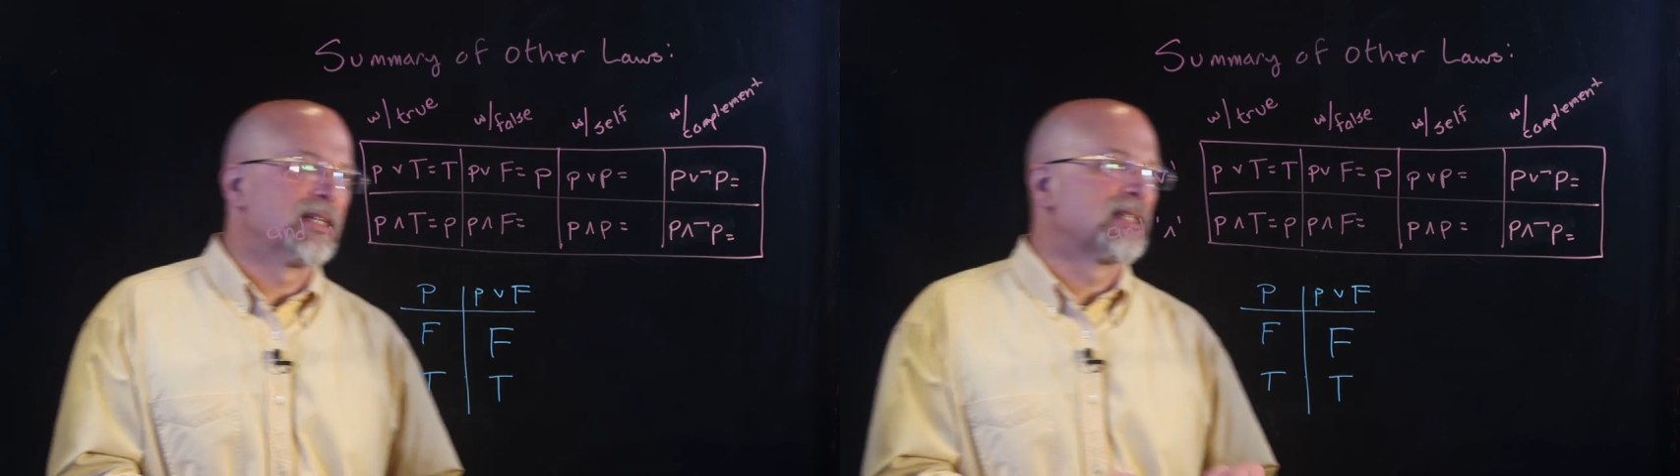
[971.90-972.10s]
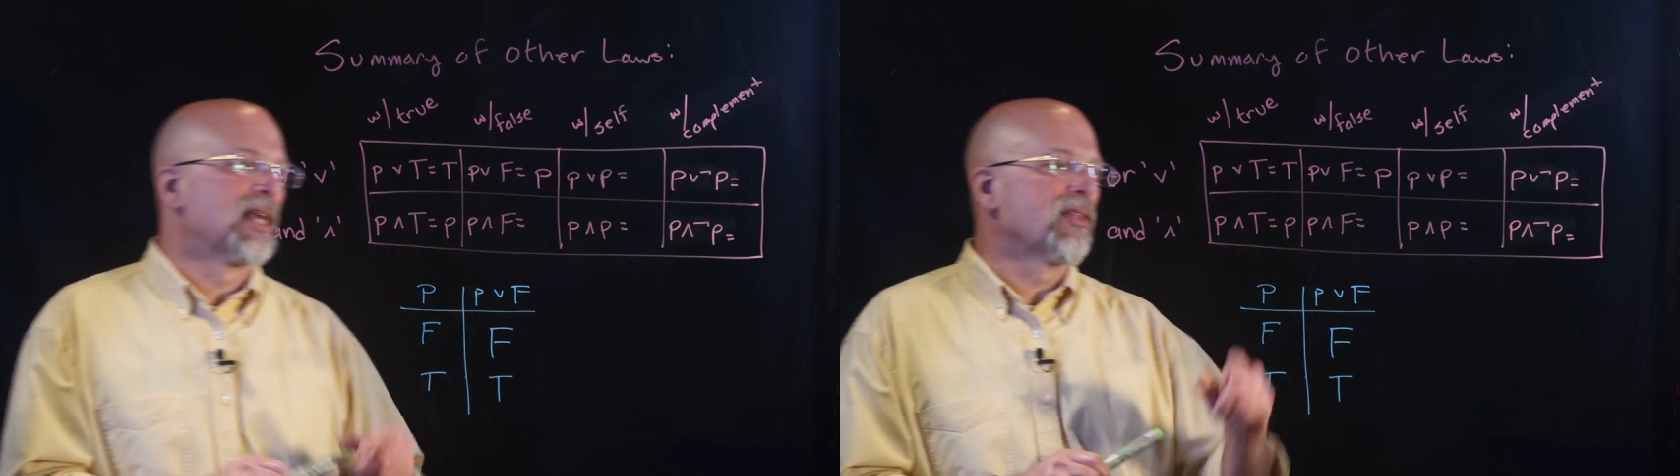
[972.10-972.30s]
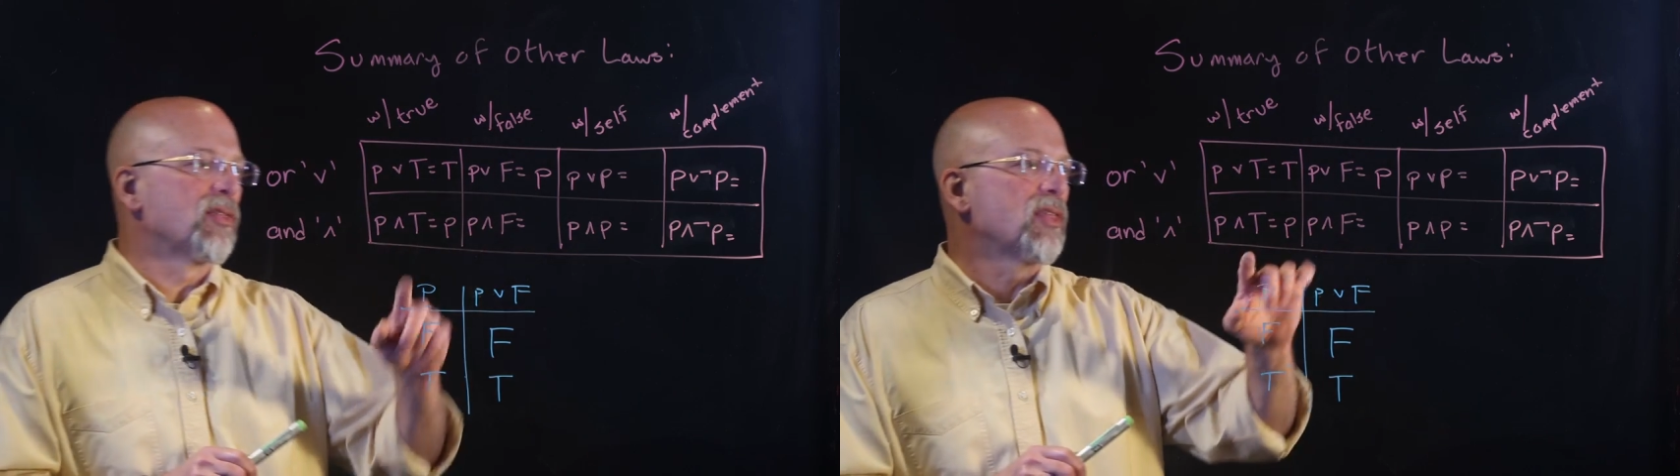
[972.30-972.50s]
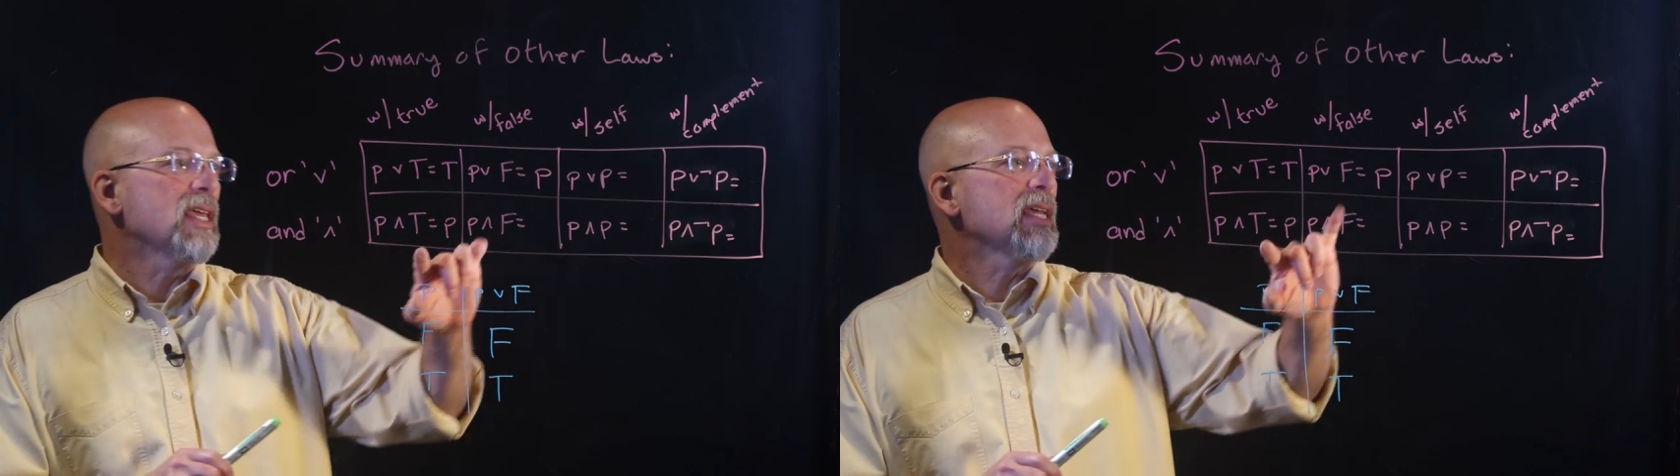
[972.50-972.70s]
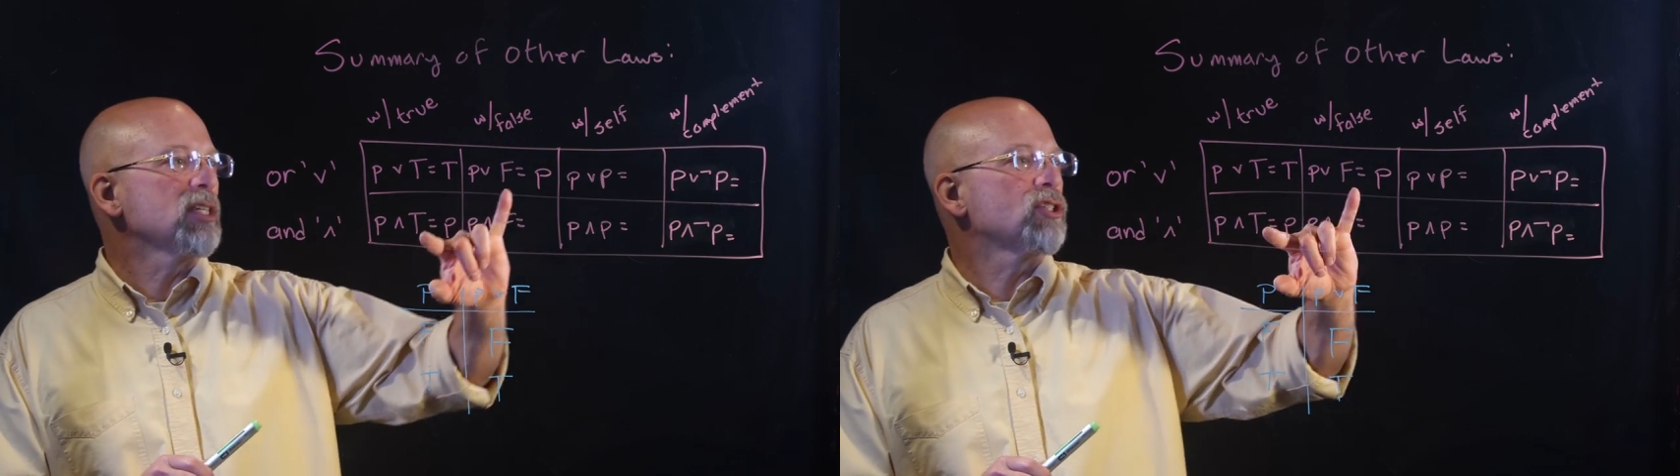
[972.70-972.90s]
is that
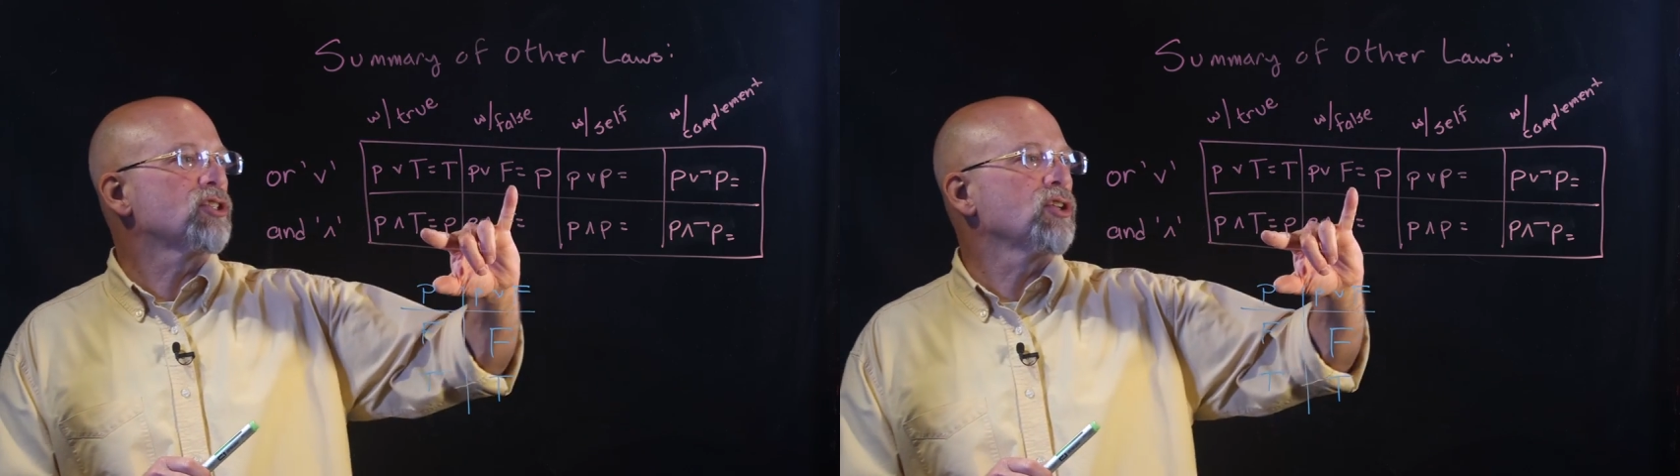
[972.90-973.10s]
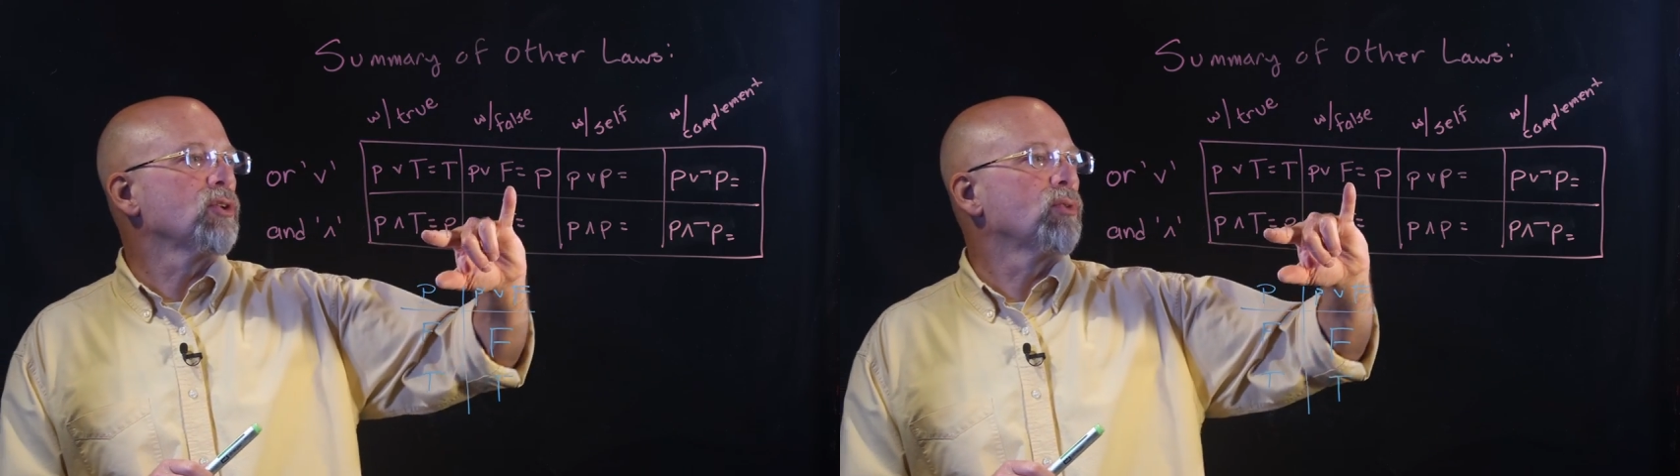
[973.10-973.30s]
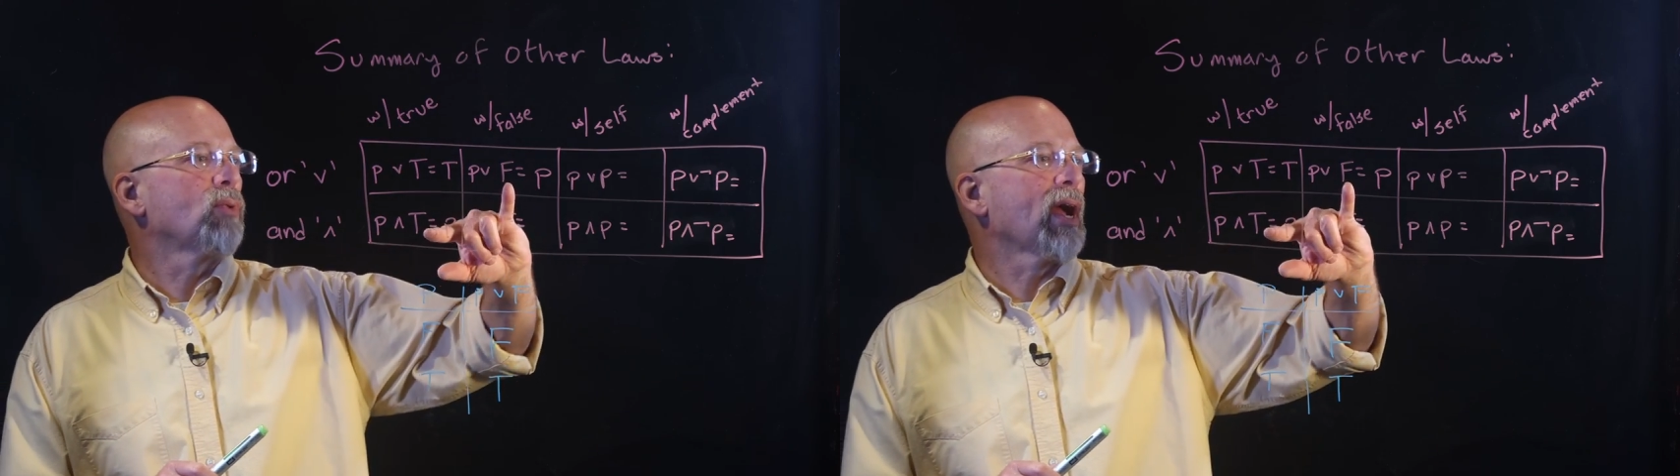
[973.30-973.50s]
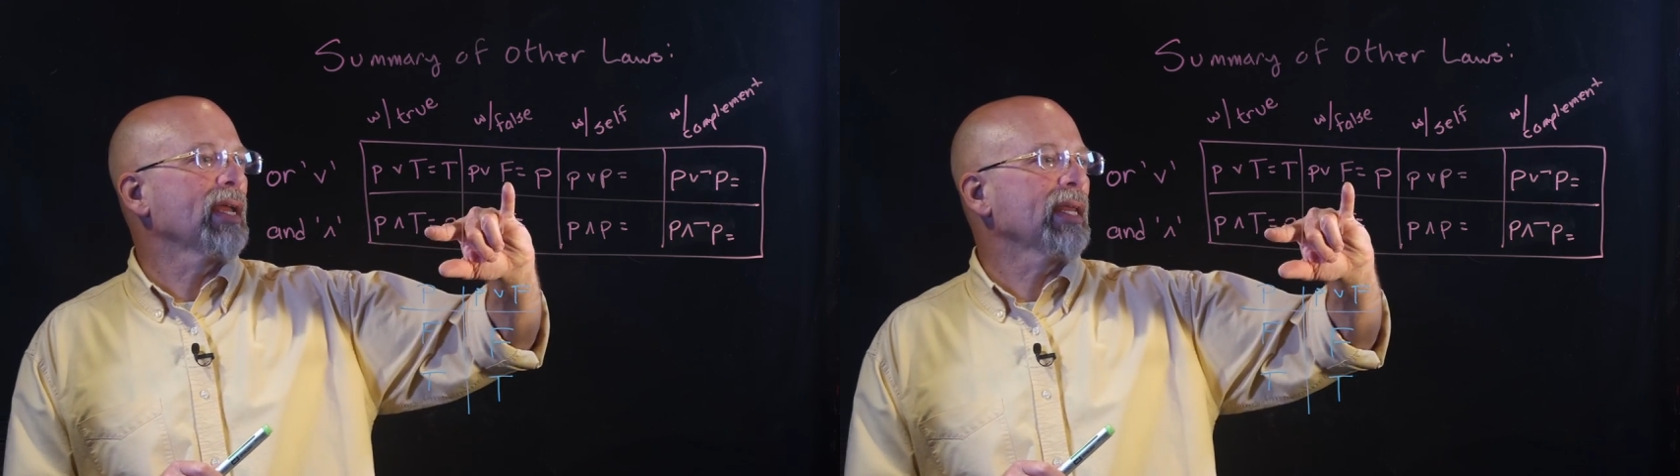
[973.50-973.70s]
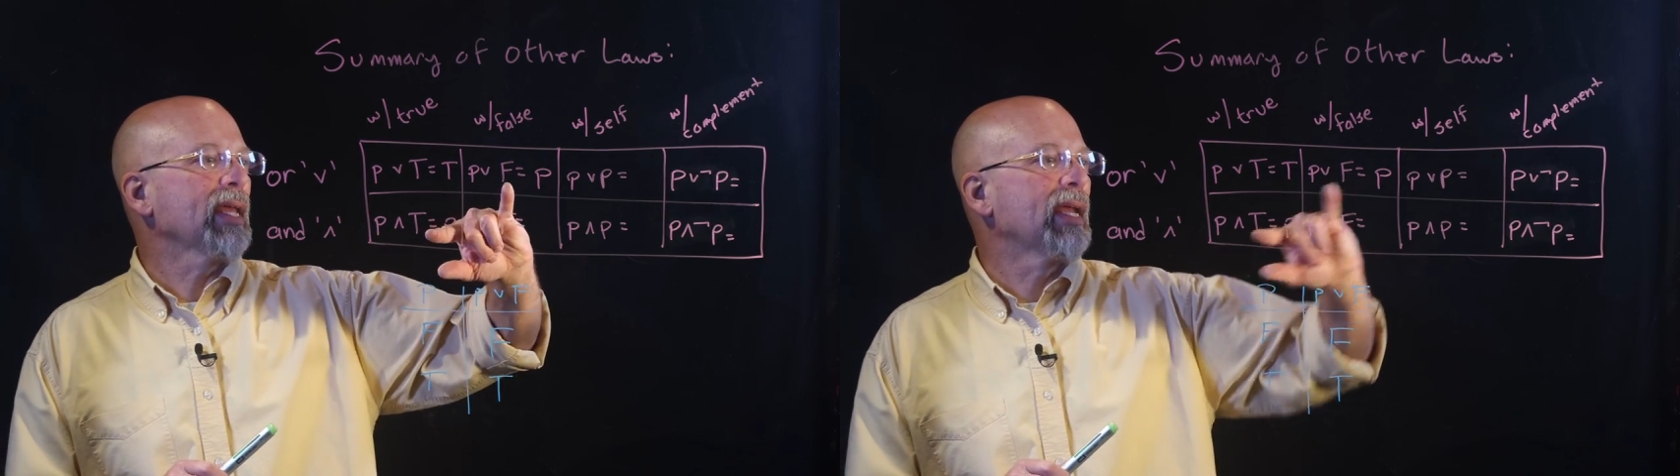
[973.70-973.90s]
these two
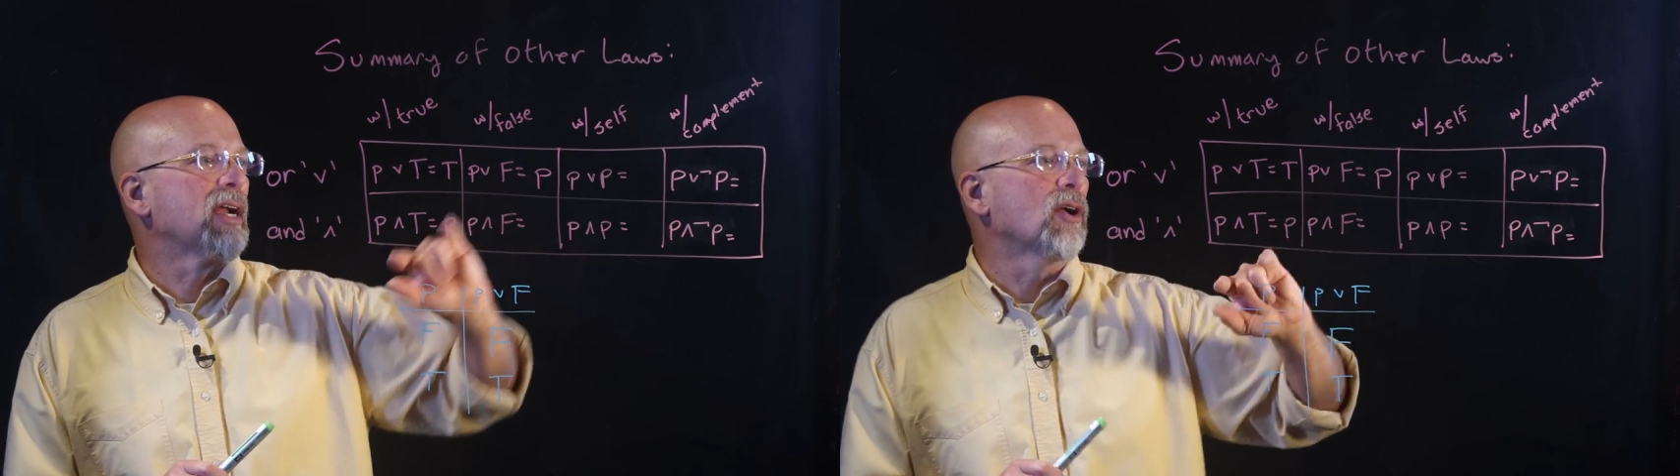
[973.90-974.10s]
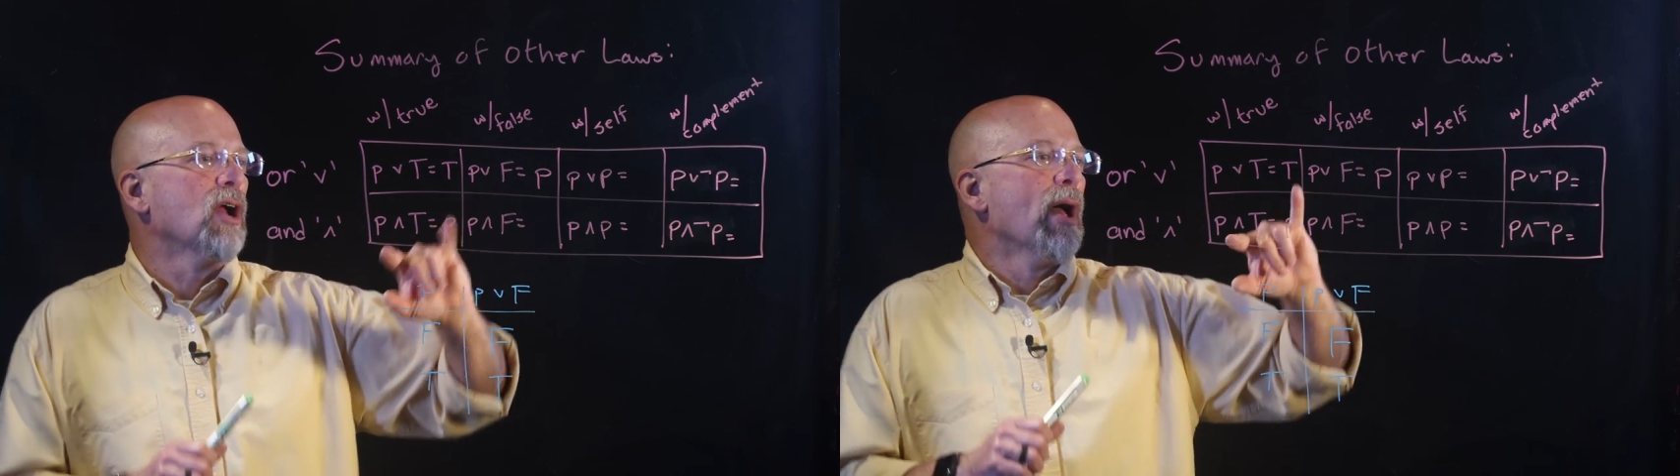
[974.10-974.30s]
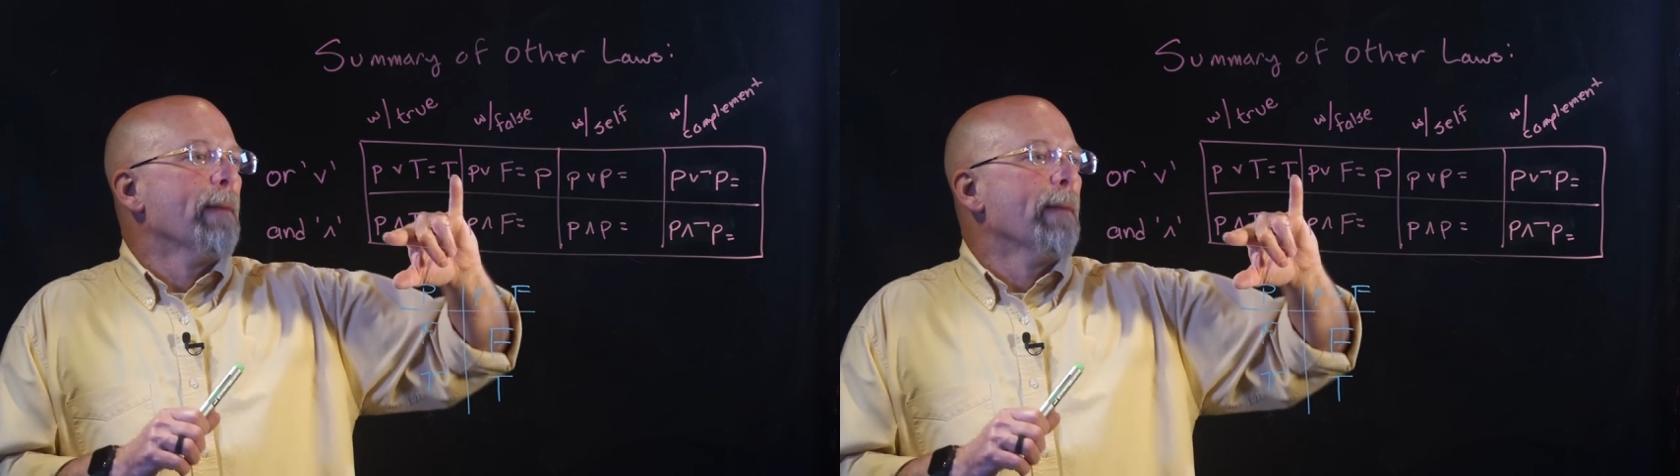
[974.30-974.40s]
right here,